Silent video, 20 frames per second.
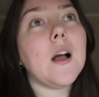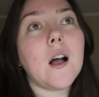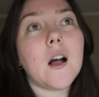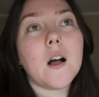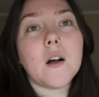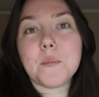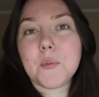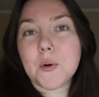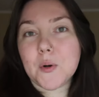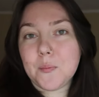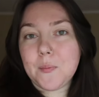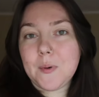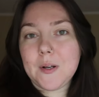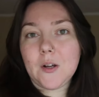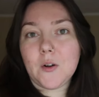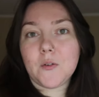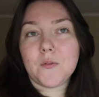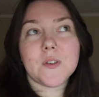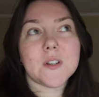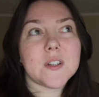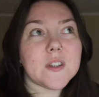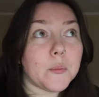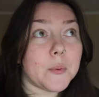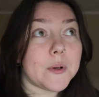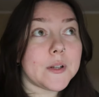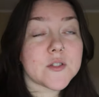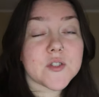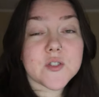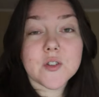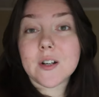I'll probably, hopefully the
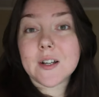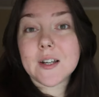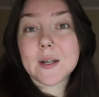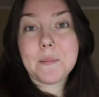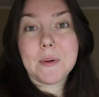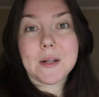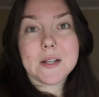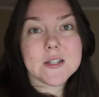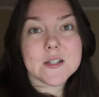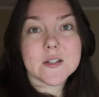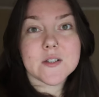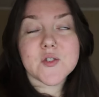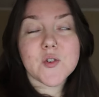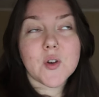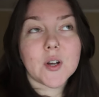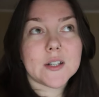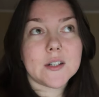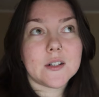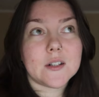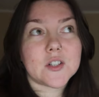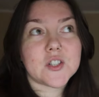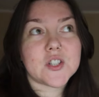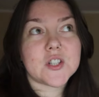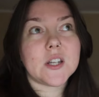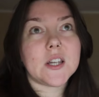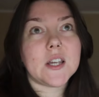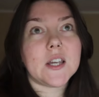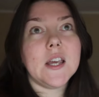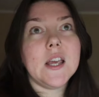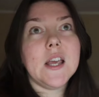weather's gonna get better so I can
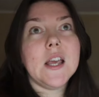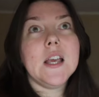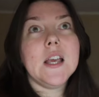actually